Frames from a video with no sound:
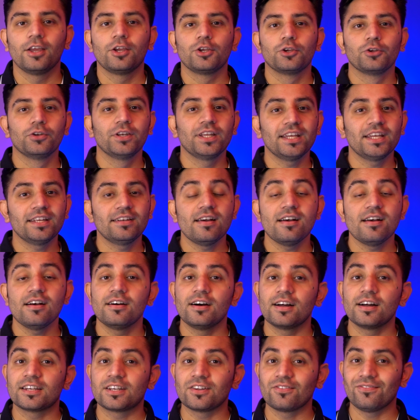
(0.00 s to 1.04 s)
You need
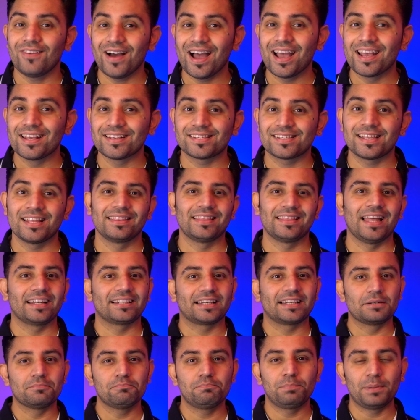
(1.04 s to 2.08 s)
a device
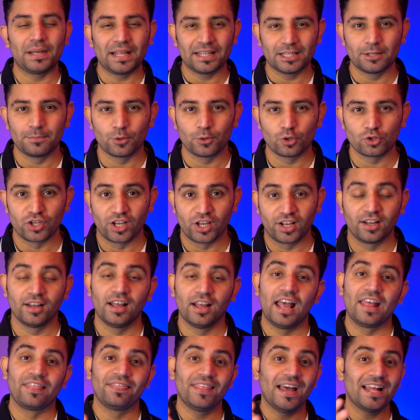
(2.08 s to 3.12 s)
that can play the music,
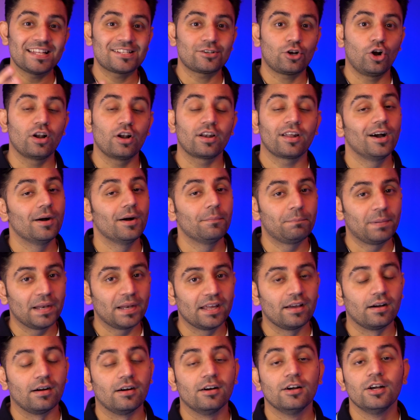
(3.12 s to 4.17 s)
and that's called a
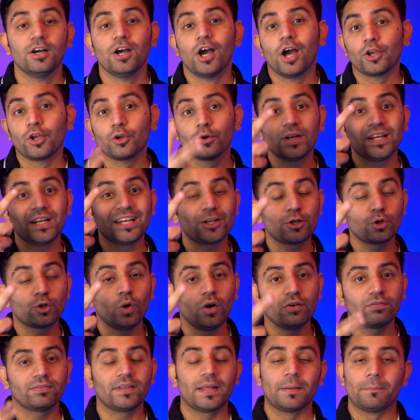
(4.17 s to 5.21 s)
player. You need two of